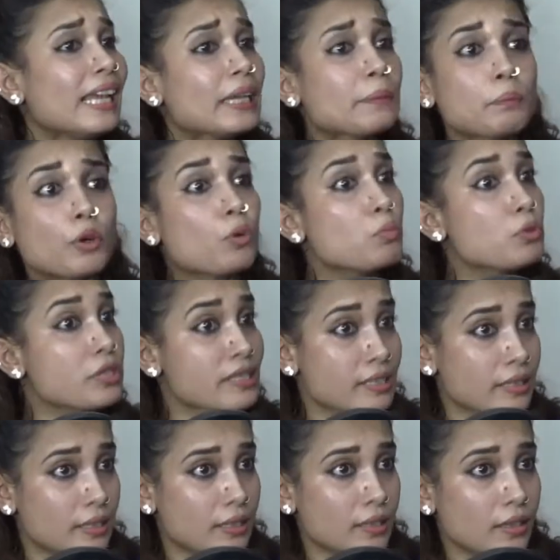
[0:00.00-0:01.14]
like circulate
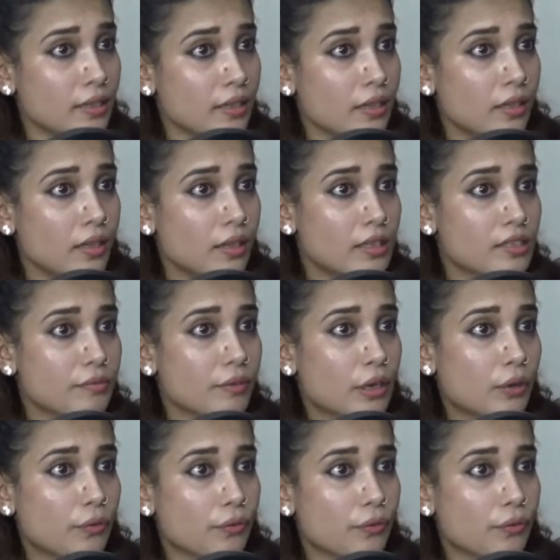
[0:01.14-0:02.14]
it. Is one